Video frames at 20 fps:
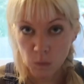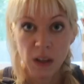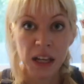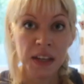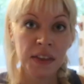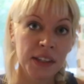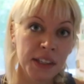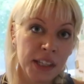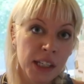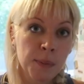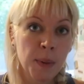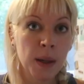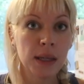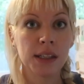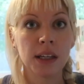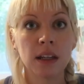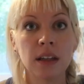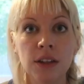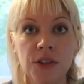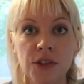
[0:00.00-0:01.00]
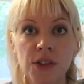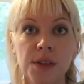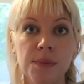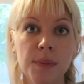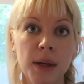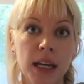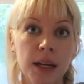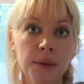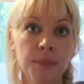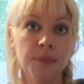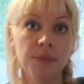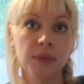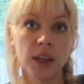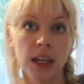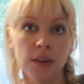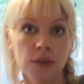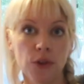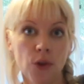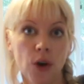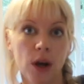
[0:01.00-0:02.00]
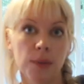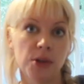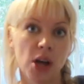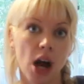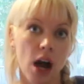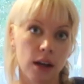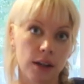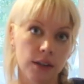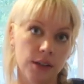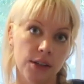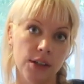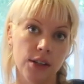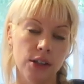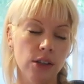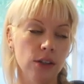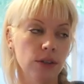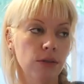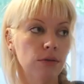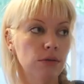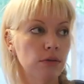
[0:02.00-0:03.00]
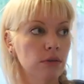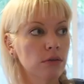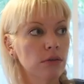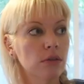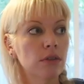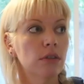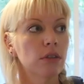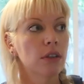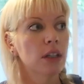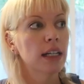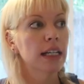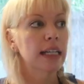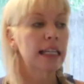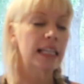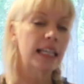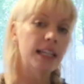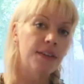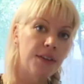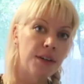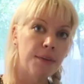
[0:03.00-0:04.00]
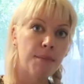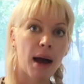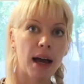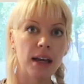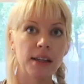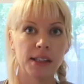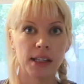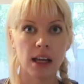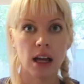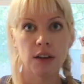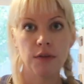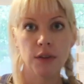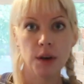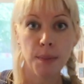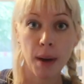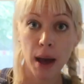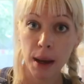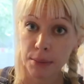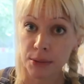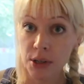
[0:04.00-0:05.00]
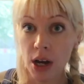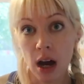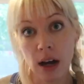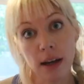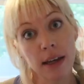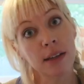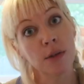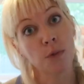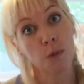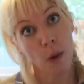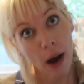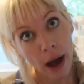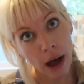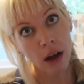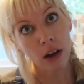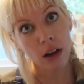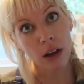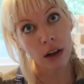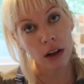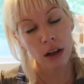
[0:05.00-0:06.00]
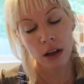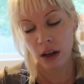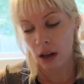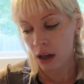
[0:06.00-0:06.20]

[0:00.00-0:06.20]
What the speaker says: And this is basically just me, even though I'm talking to you, giving myself a pep talk as well.